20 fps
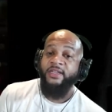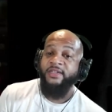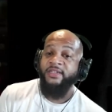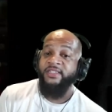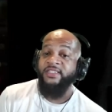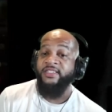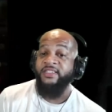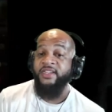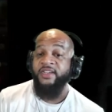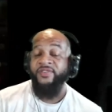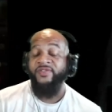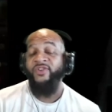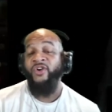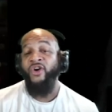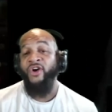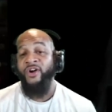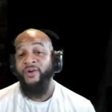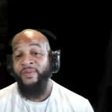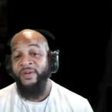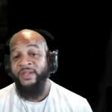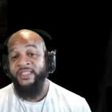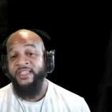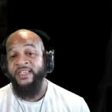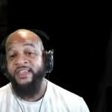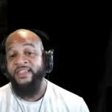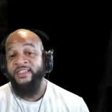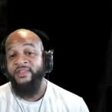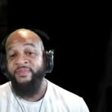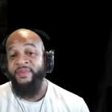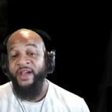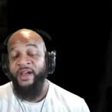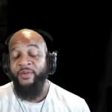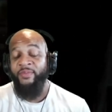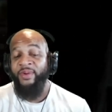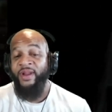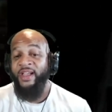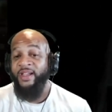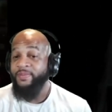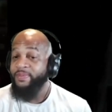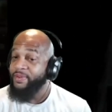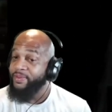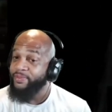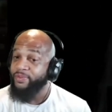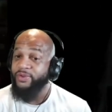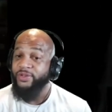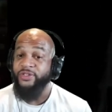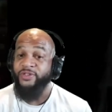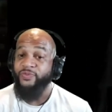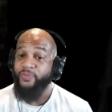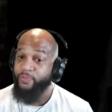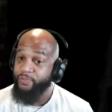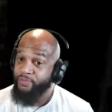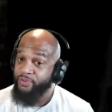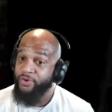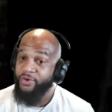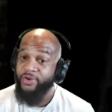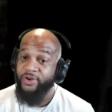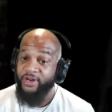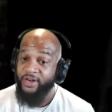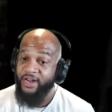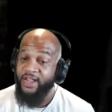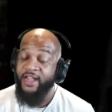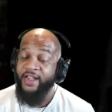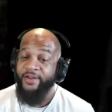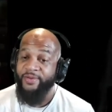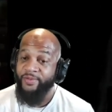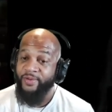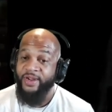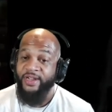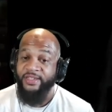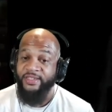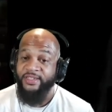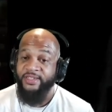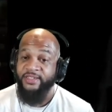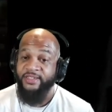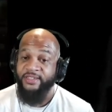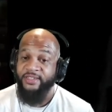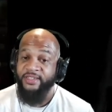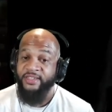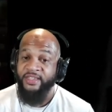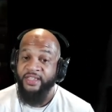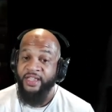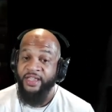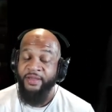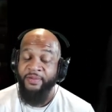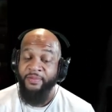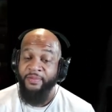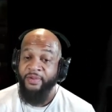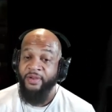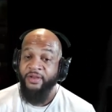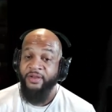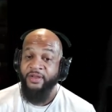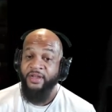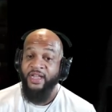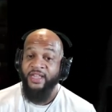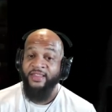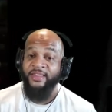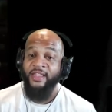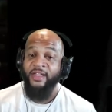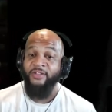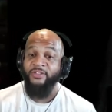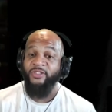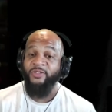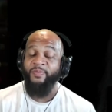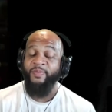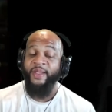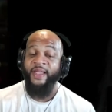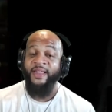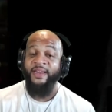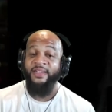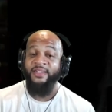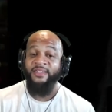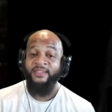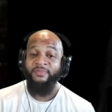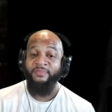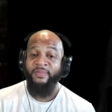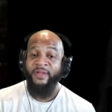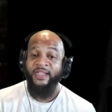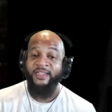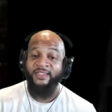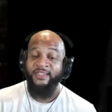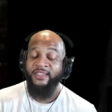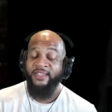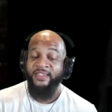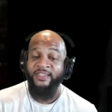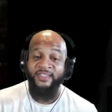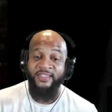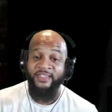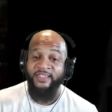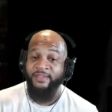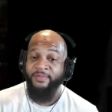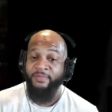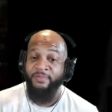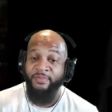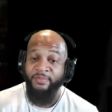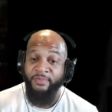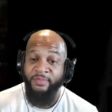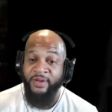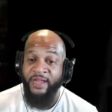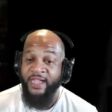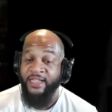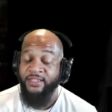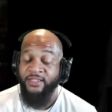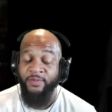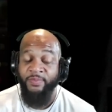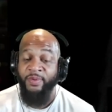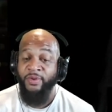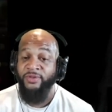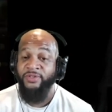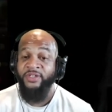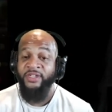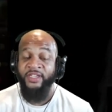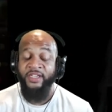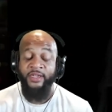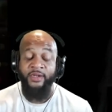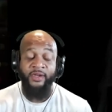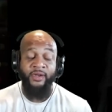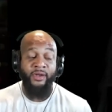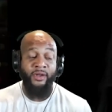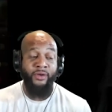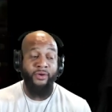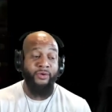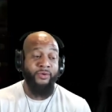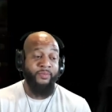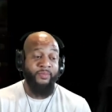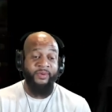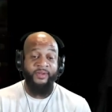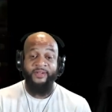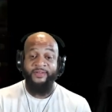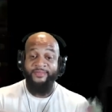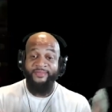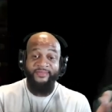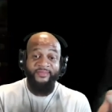the stuff Carmen says about black people is borderline racist. And uh, I thought Spanish Mexicans and blacks supposed to get along, but